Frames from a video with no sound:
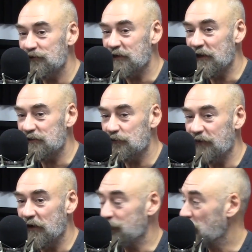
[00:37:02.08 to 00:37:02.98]
tactical
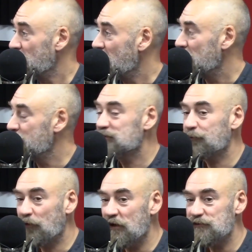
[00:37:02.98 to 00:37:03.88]
fouling, but I was
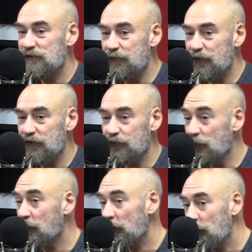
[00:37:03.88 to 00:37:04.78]
surprised we
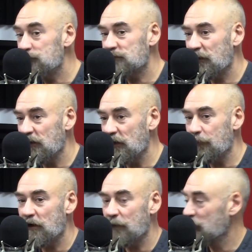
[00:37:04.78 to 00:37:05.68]
were close to picking
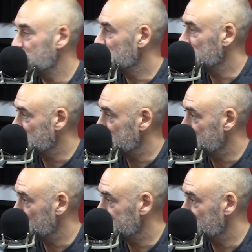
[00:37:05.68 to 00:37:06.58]
up a couple of bookings, I
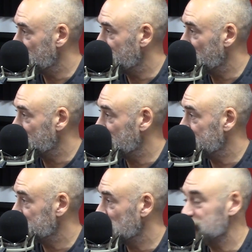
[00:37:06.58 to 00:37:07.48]
thought, in that
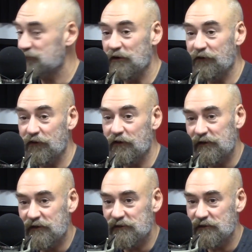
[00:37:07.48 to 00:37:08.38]
game. James Milner
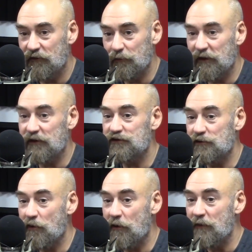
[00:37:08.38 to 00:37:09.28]
and his near
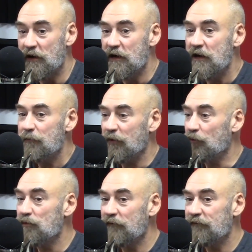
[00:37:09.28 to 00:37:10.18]
obligatory one. But
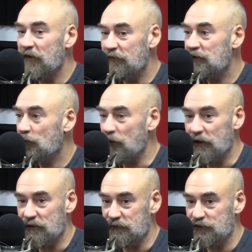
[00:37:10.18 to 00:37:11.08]
we were very
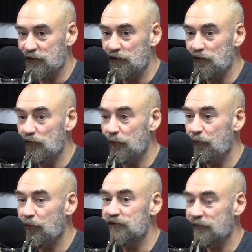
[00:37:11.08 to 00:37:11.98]
quick to
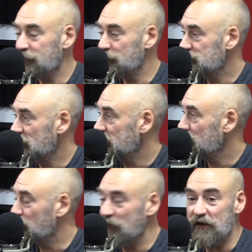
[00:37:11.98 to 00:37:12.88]
put a foot in
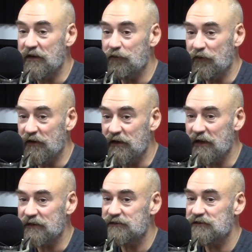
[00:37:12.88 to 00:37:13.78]
when they
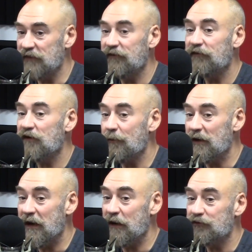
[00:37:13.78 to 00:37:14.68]
had a sniff of
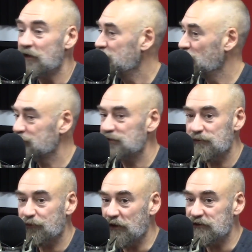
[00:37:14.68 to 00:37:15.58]
coming out, not
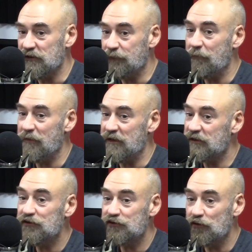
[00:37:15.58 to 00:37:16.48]
just pressing, but
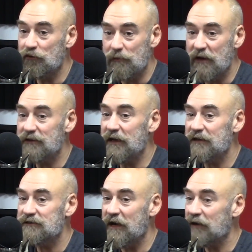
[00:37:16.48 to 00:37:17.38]
making sure we made
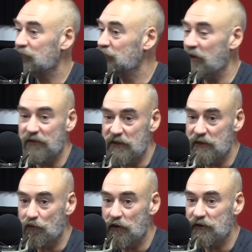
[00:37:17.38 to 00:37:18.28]
that tackle, and
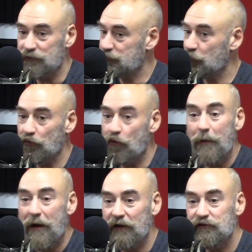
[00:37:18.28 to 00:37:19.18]
it was ball or
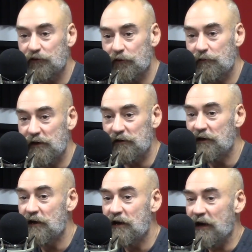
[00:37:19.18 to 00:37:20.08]
man. Do you know what I mean?
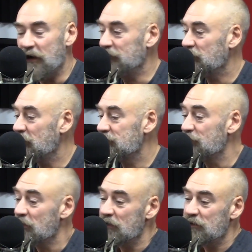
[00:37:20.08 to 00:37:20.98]

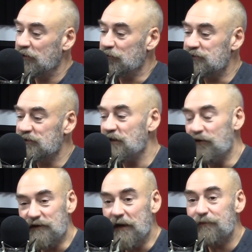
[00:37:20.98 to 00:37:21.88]
And City
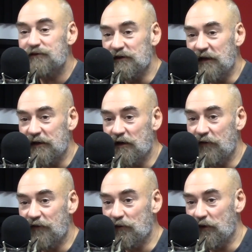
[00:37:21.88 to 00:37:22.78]
are adept at that,
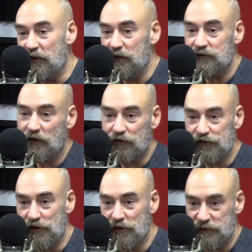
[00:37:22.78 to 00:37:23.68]
aren't they? Although they'll tug
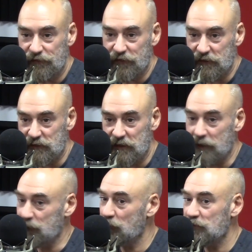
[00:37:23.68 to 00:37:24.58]
shirts and things like
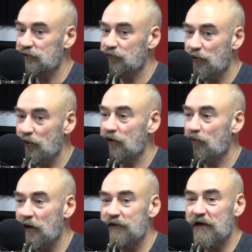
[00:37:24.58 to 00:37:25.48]
that. We weren't
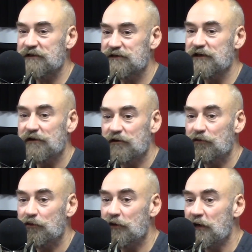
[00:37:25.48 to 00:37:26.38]
quite that
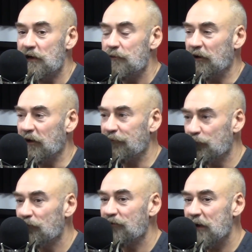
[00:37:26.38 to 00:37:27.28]
cynical, but I
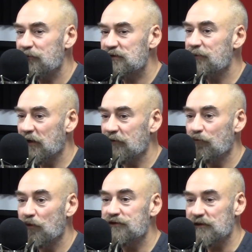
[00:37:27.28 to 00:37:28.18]
thought that was something I've
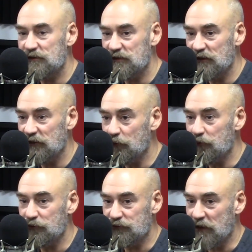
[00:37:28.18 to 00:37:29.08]
wanted to see in
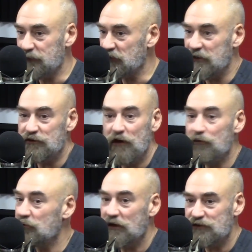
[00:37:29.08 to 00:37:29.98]
Liverpool's games. Like you
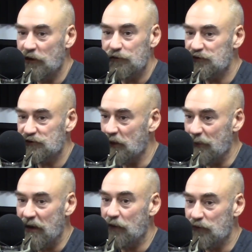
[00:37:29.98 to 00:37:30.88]
don't just
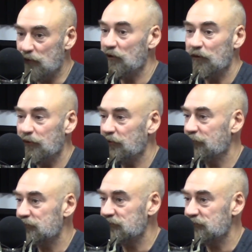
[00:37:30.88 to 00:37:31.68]
come out. We will put the foot